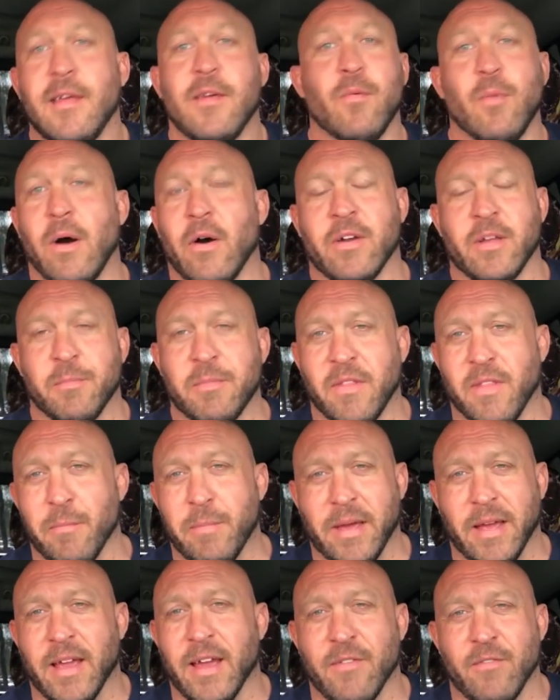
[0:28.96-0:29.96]
Welcome to the
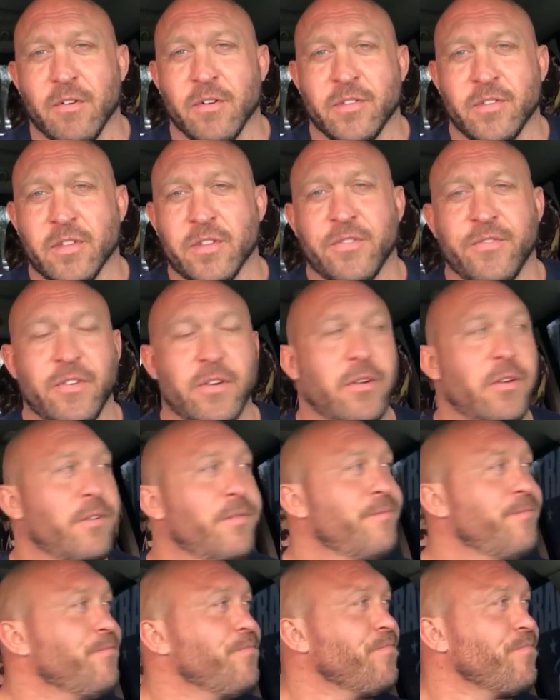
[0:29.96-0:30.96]
Big Guy Versus
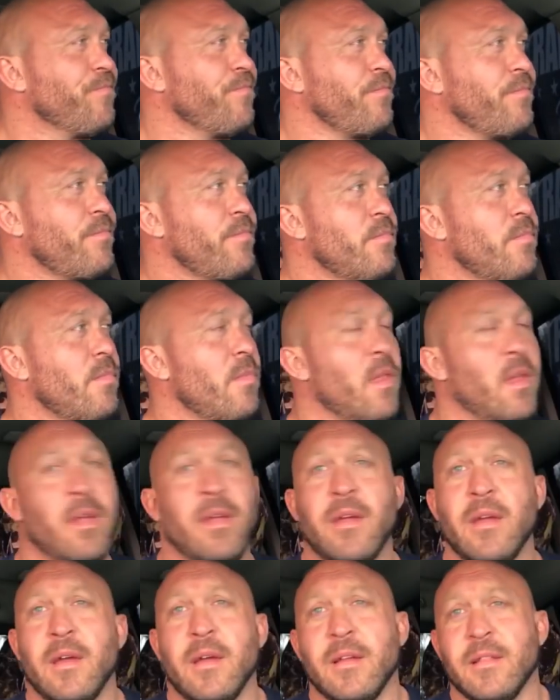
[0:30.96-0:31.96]
Food.
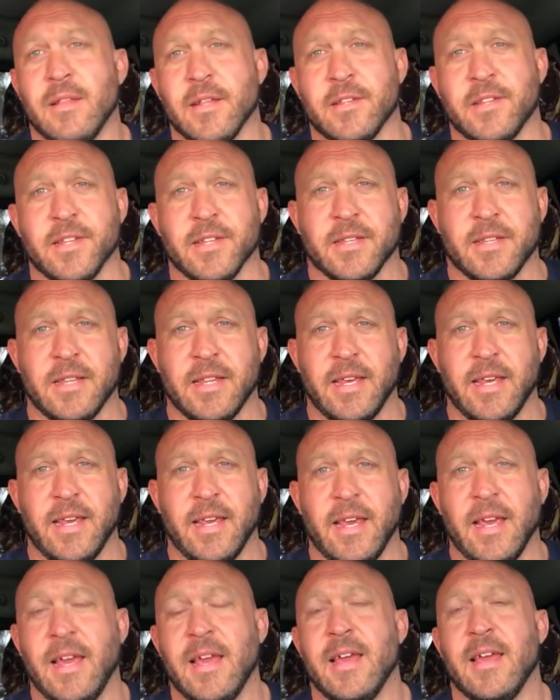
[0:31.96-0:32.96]
This is
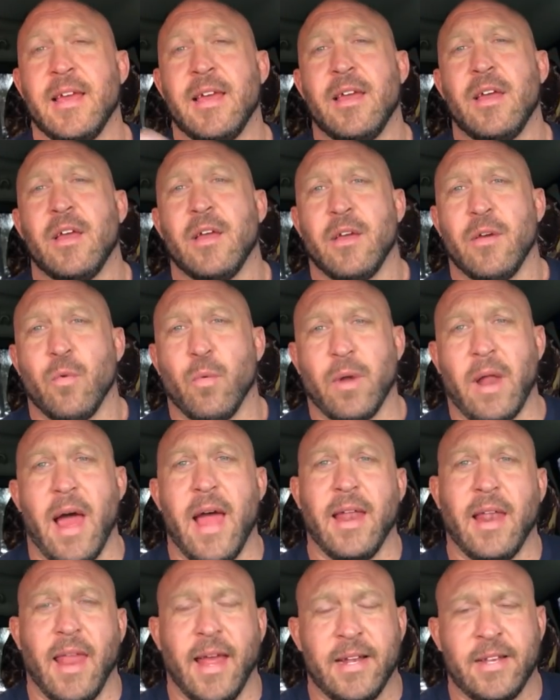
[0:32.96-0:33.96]
the, what
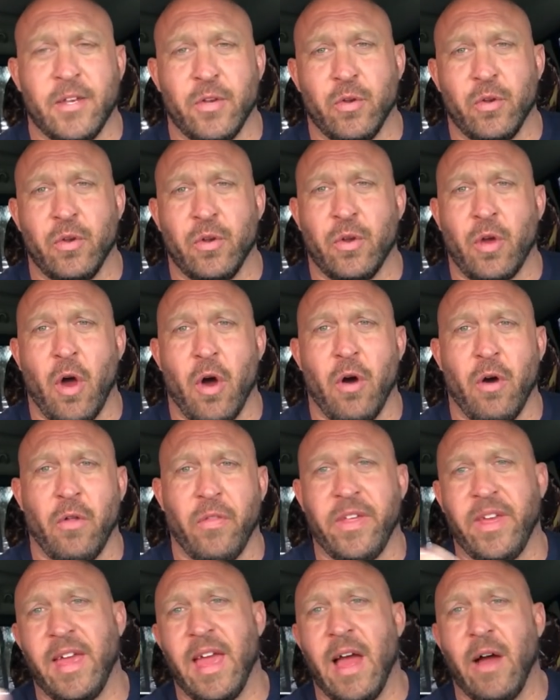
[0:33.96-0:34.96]
I like to call
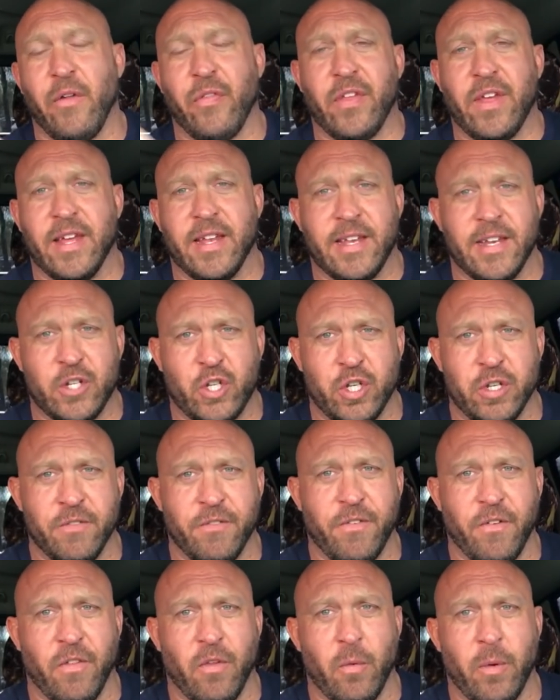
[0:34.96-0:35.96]
the healthy
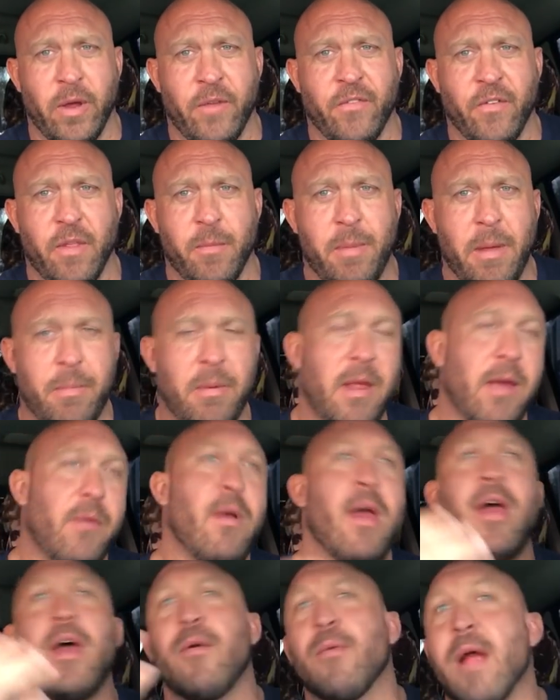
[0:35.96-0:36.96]
edition for the week for the people. Like,
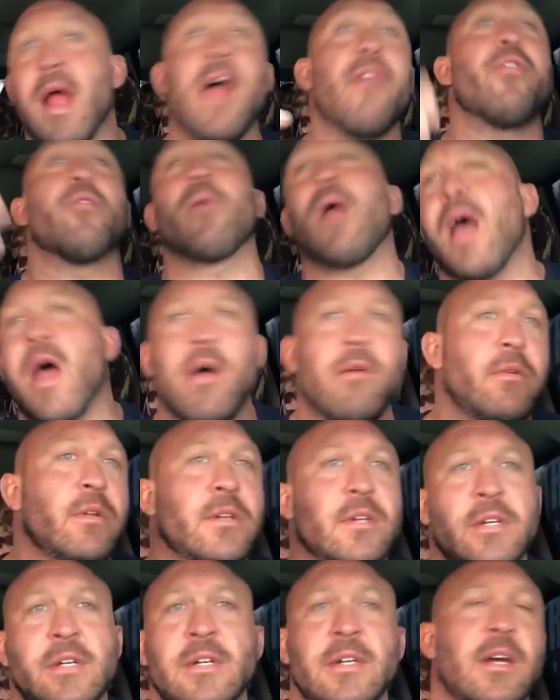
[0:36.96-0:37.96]
well, we're on the road.
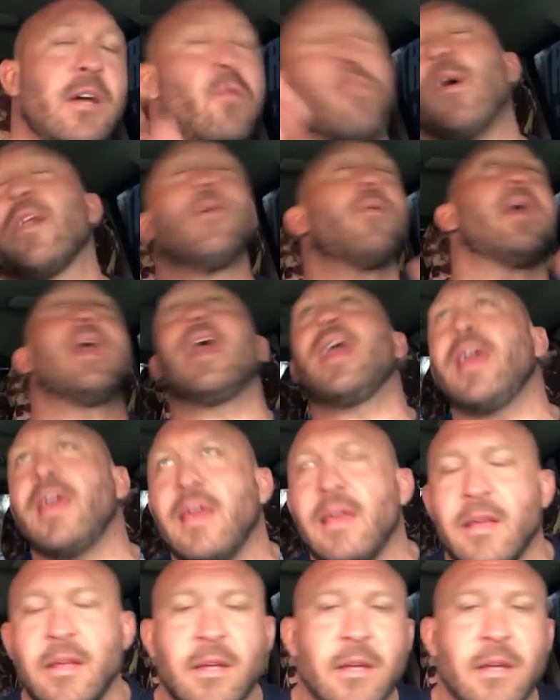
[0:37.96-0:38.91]
What do we eat?